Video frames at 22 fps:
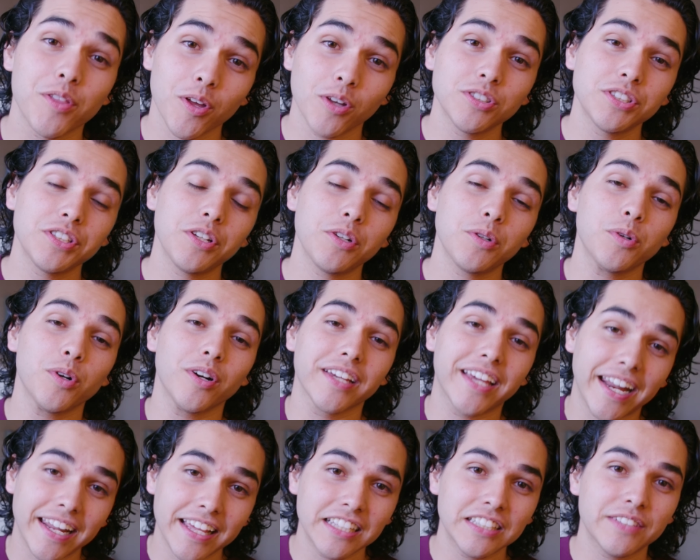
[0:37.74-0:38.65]
those of you who are
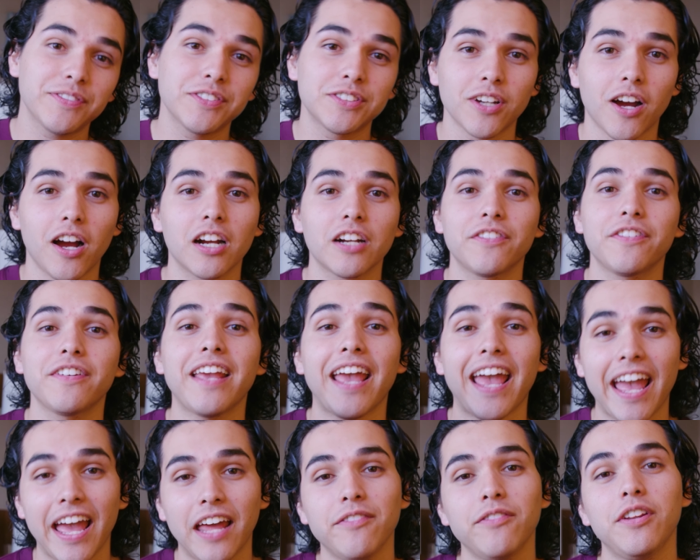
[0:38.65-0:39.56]
getting into photography
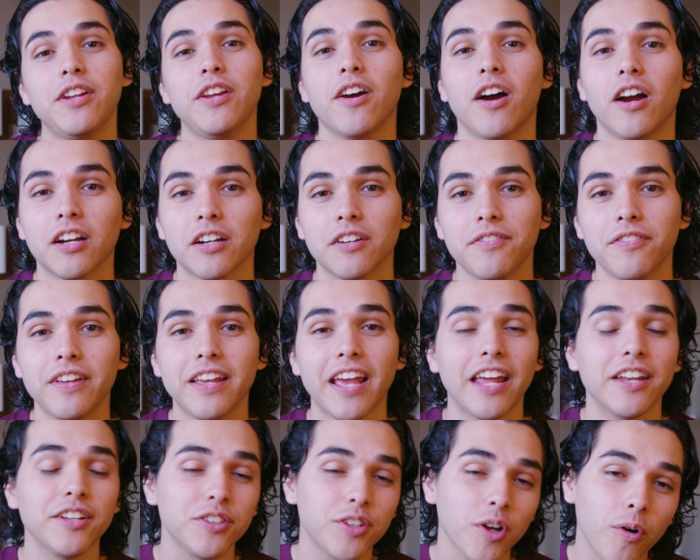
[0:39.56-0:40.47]
and videography
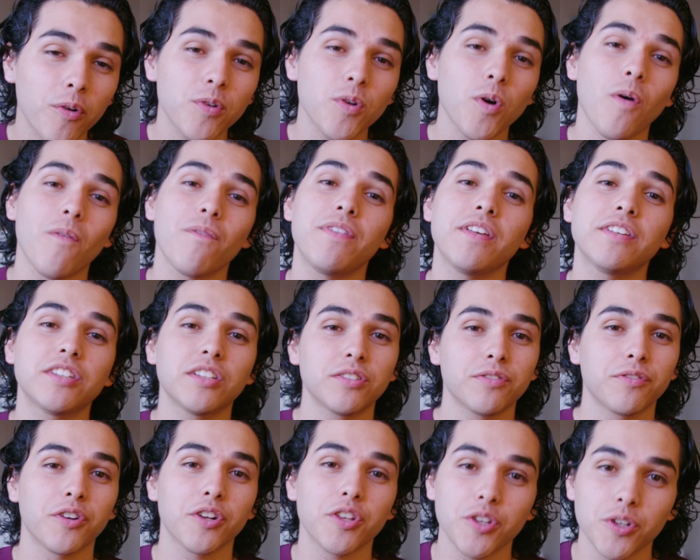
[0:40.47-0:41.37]
and don't know if this
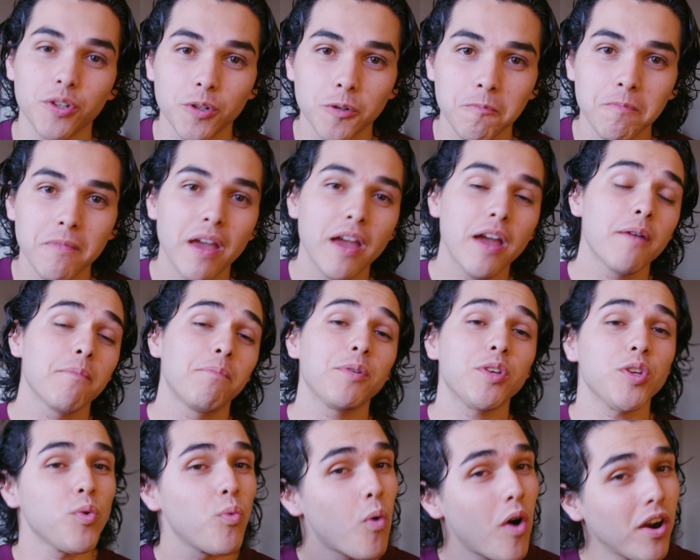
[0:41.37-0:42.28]
is for you,
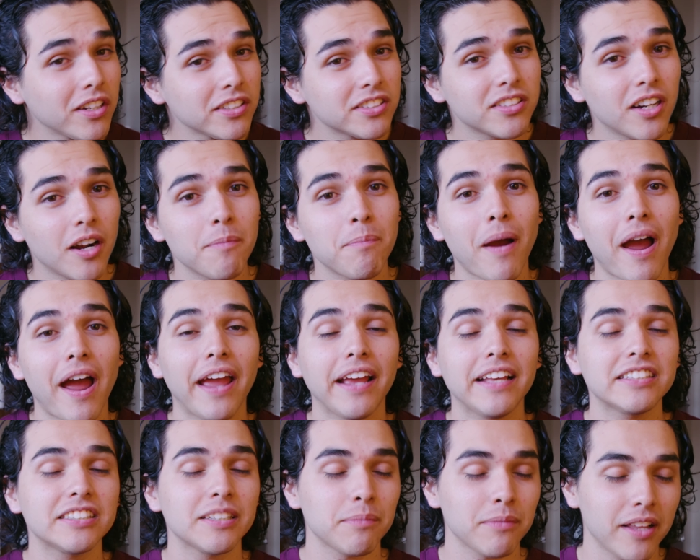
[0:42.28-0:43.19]
but you want to start
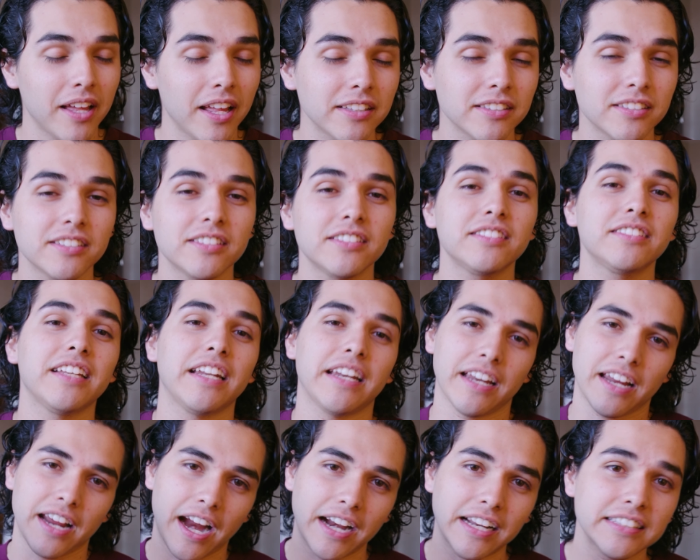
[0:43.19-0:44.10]
buying some lenses and
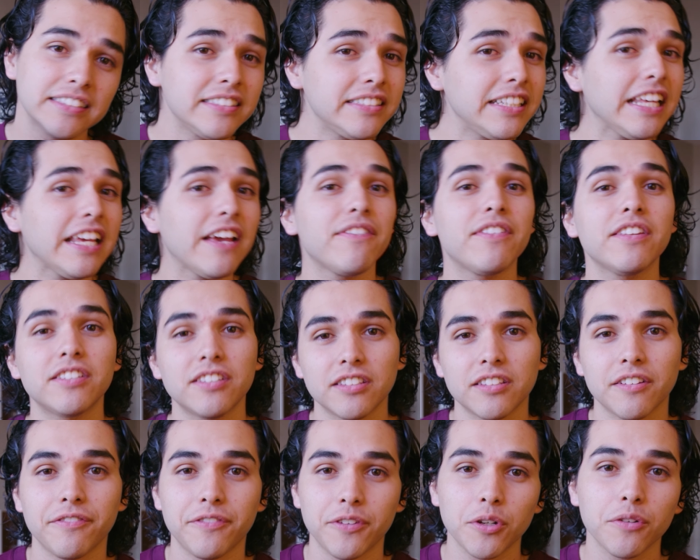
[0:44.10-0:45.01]
kind of seeing if this
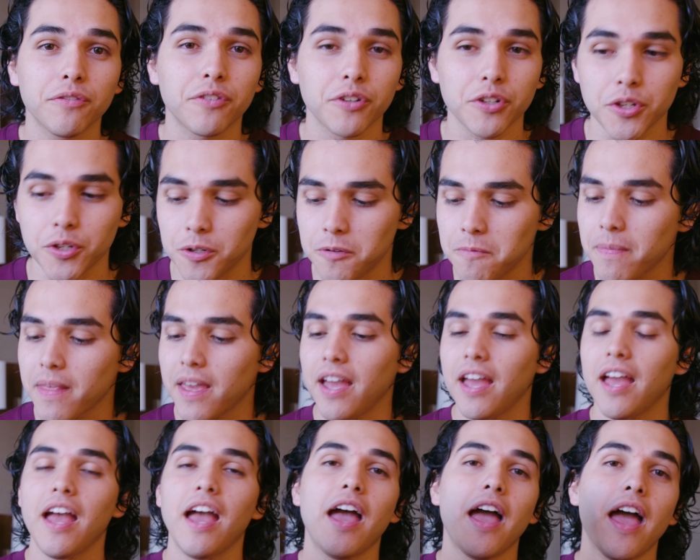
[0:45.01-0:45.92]
is a feel for you,
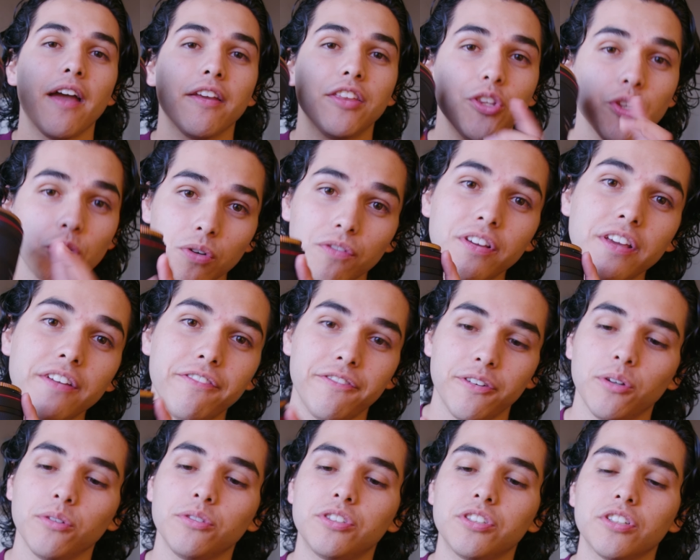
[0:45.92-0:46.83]
UV
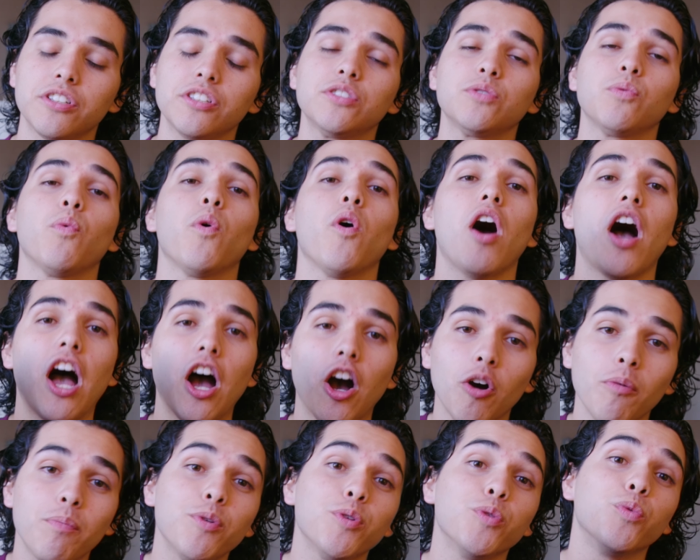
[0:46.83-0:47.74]
filters will
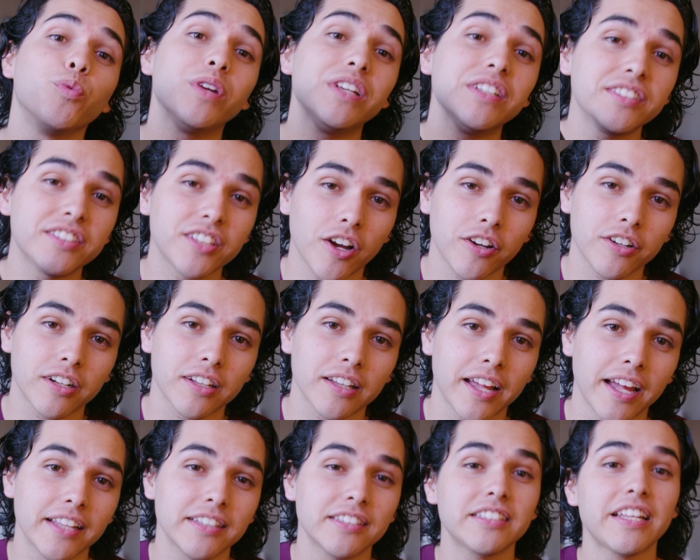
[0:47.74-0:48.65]
help you resell your
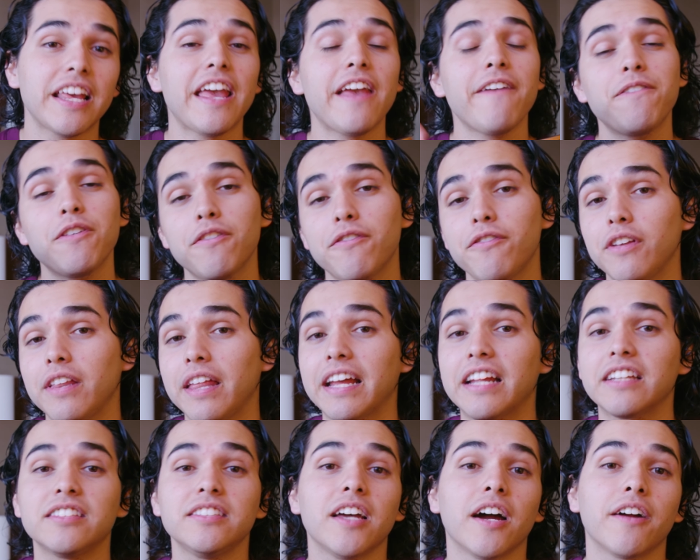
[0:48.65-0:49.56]
lens if you feel
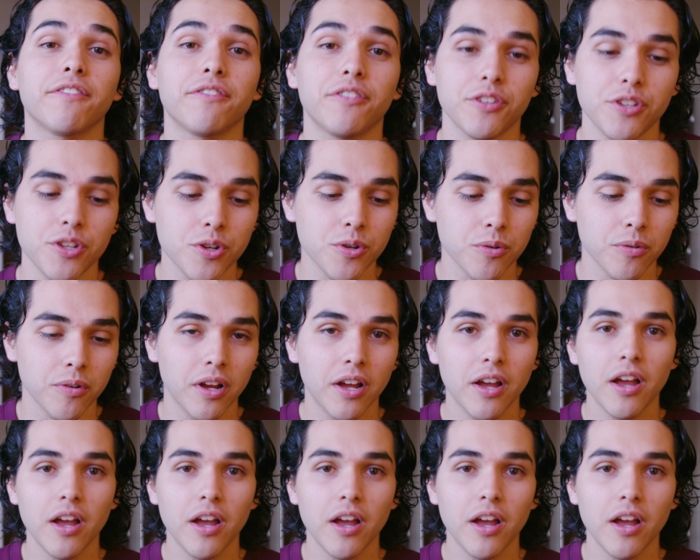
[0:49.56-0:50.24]
like it's not for you.